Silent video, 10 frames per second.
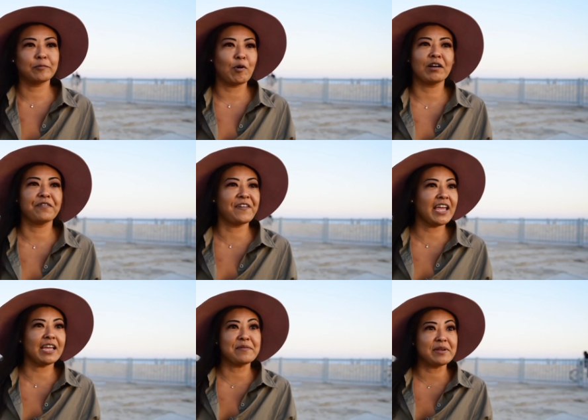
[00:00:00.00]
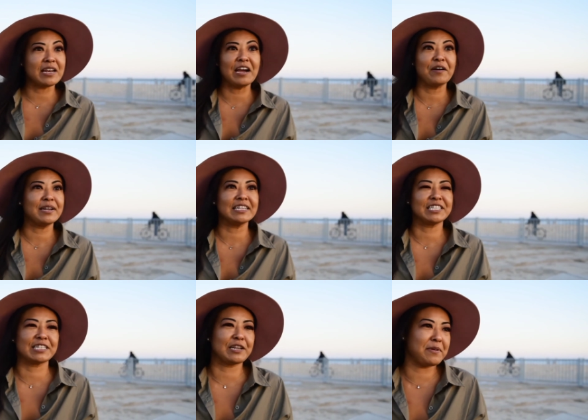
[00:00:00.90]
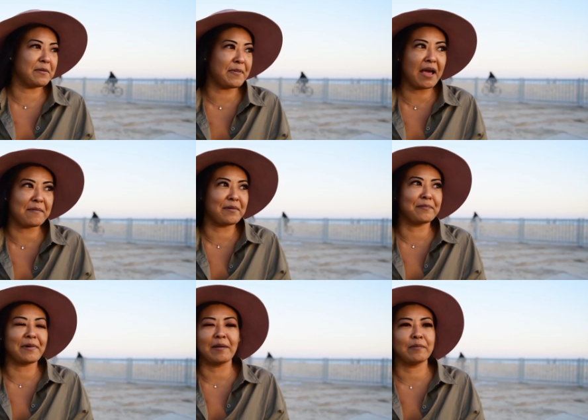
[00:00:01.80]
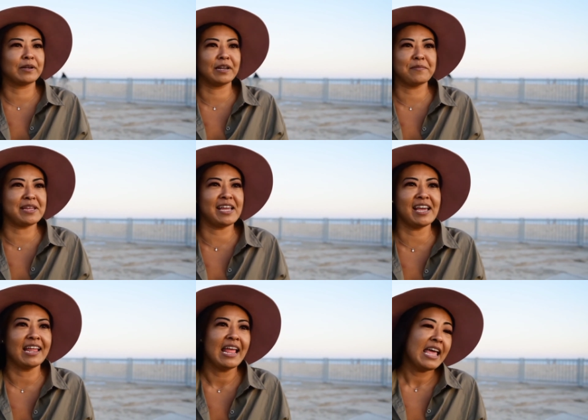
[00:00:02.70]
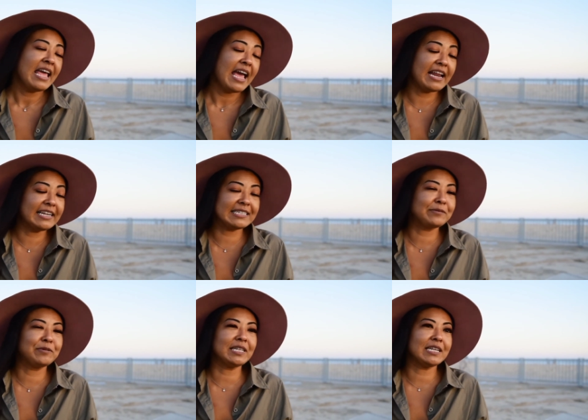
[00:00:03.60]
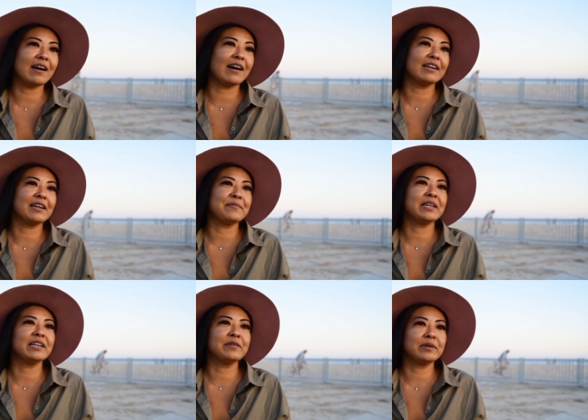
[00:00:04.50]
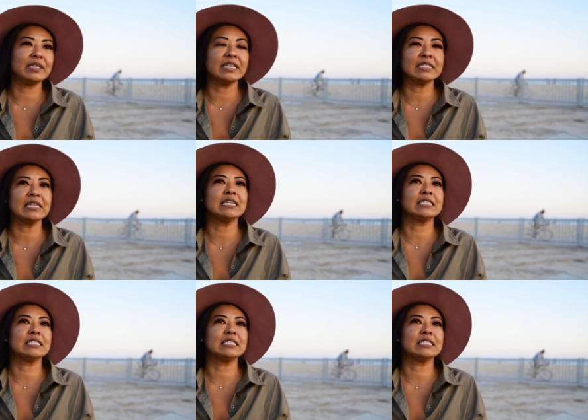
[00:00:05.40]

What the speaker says: Walk of Fame, you know, and it's just going to be bam, I'm going to be it. And it's really not. I mean, it really isn't.